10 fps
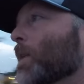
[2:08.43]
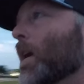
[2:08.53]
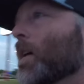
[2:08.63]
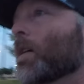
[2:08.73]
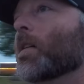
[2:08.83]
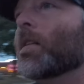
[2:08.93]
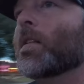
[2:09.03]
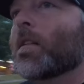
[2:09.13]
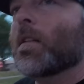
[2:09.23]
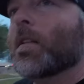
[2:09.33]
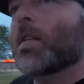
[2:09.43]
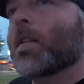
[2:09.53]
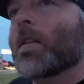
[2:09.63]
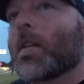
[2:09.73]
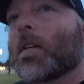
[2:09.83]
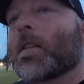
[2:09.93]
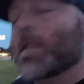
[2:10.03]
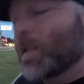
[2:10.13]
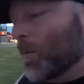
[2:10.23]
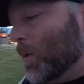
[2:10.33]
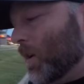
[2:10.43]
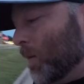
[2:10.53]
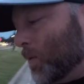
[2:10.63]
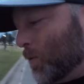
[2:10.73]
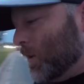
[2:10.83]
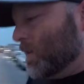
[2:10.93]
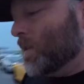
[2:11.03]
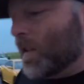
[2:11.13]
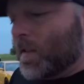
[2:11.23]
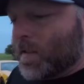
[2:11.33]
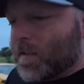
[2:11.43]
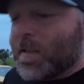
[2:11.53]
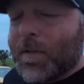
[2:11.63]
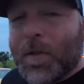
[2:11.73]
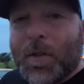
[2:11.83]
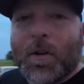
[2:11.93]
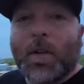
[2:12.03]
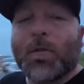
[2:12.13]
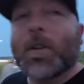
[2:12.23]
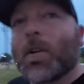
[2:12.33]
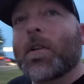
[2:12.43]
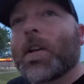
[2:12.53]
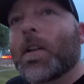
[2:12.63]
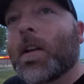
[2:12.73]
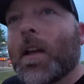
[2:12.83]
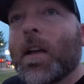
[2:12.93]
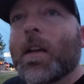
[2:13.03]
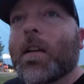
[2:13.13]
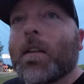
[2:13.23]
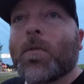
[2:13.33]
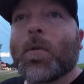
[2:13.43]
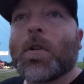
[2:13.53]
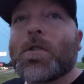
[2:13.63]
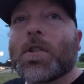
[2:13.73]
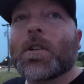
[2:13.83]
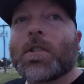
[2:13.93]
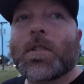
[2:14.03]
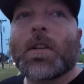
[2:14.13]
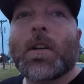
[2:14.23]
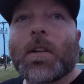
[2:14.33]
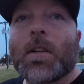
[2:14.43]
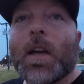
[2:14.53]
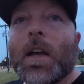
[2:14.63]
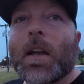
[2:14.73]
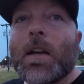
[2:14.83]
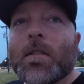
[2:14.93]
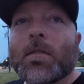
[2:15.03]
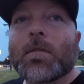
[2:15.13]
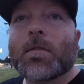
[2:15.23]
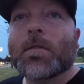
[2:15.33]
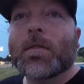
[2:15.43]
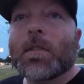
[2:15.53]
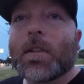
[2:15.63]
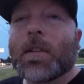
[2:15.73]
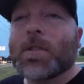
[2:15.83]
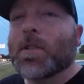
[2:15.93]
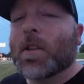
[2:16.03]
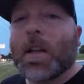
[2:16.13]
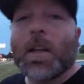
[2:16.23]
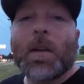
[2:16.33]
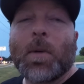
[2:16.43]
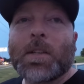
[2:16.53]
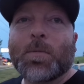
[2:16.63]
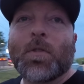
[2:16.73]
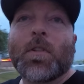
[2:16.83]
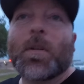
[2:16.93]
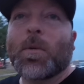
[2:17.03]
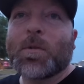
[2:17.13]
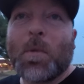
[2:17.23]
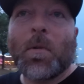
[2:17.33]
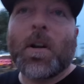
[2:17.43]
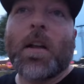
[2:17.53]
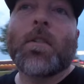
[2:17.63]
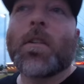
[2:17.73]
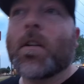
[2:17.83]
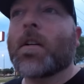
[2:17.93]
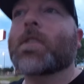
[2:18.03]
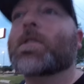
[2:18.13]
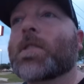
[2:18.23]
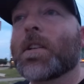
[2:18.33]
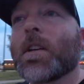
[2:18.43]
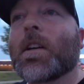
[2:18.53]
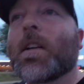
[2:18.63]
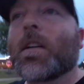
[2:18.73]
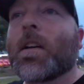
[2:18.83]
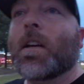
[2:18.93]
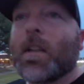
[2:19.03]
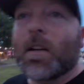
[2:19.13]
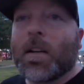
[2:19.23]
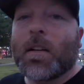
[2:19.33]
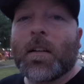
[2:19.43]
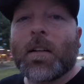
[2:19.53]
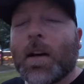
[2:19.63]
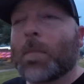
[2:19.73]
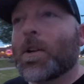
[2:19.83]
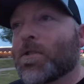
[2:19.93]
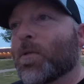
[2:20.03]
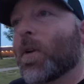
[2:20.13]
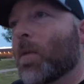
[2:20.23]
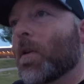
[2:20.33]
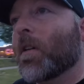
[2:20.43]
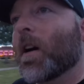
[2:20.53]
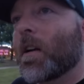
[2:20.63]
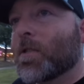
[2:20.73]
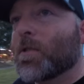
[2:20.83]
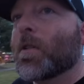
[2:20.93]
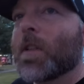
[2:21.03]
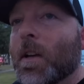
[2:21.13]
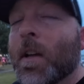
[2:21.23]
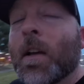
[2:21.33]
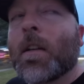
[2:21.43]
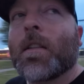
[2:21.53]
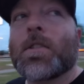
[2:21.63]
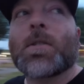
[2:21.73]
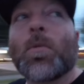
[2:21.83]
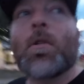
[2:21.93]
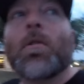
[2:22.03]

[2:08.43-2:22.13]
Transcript: yeah, they said be here between 6 and 7.30 for load-in, and we're just uh, hanging out. Doesn't look like anybody's moving. Most people are out of their cars. And uh, I'm not sure why we all got here so early. There's some more